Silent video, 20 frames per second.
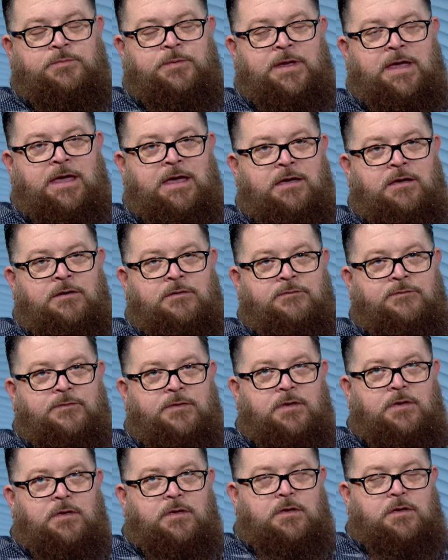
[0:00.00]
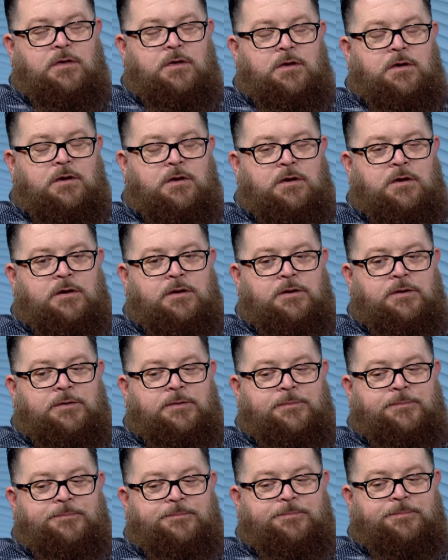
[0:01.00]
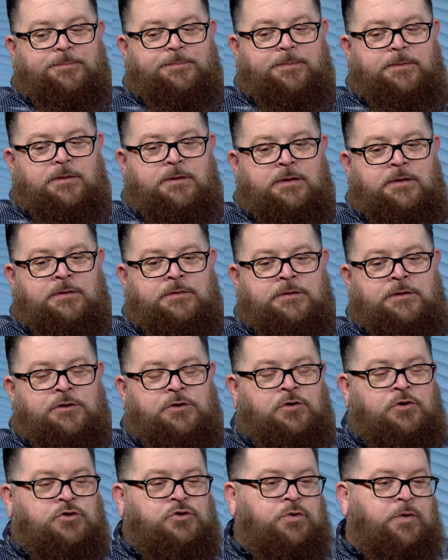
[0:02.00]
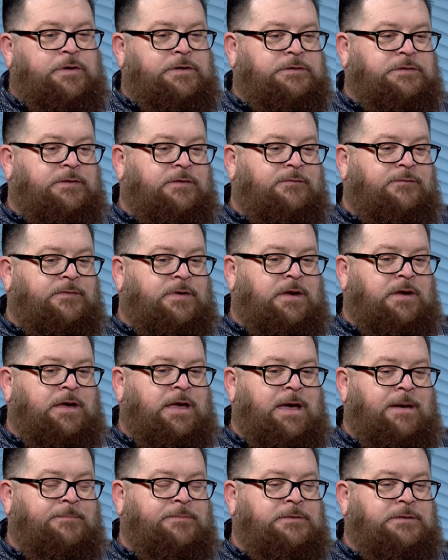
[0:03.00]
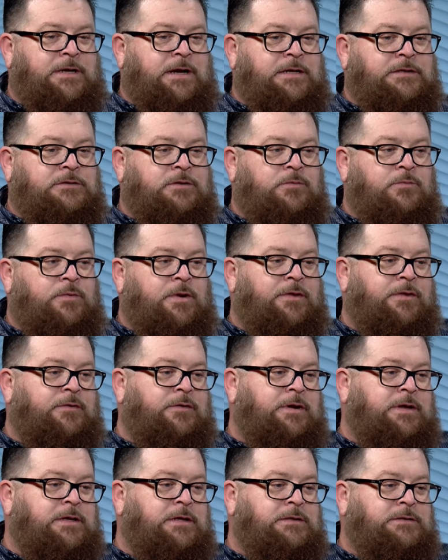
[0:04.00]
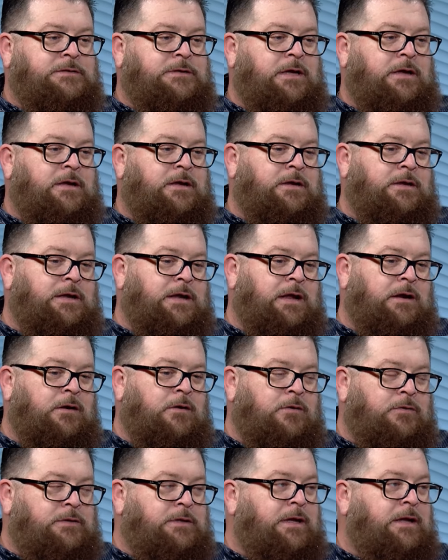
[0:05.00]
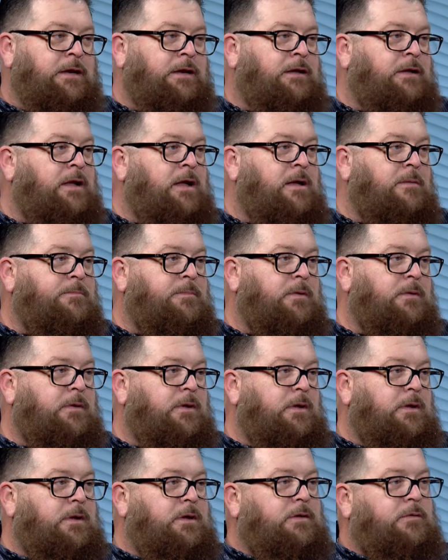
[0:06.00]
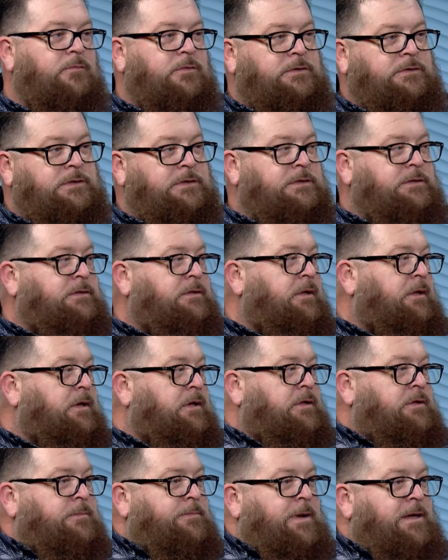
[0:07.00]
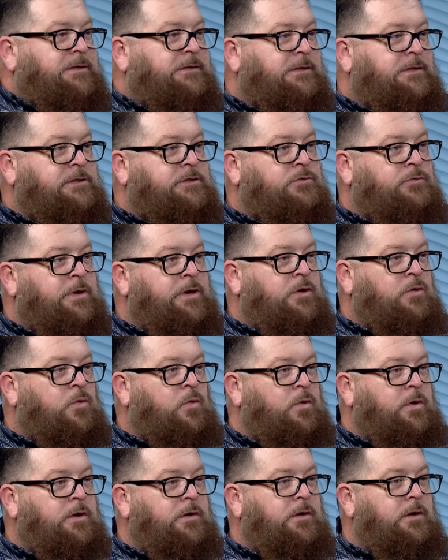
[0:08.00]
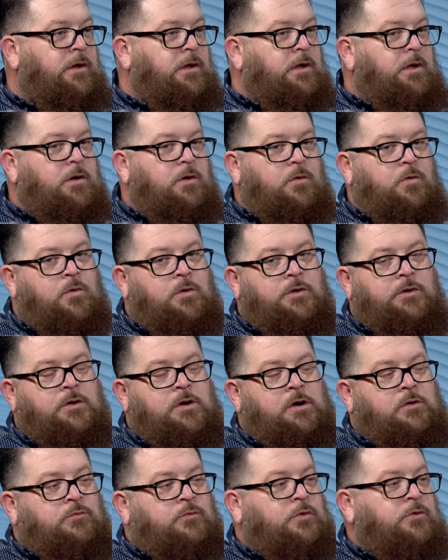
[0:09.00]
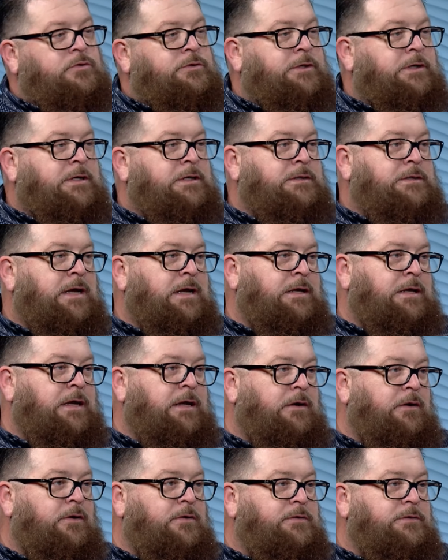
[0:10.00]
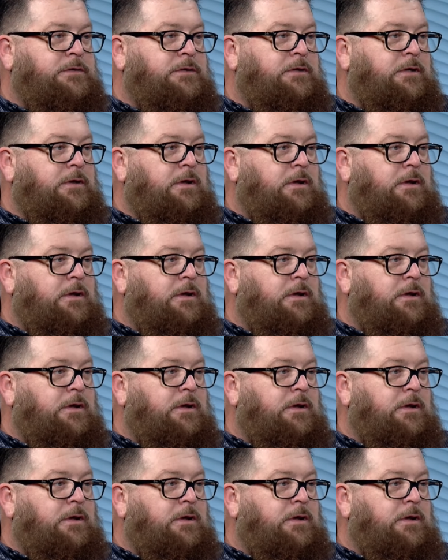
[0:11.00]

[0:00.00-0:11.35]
we have your choice of appetizer, whether it's elote in a cup, which is the Mexican street corn, or our rolled chicken taquitos.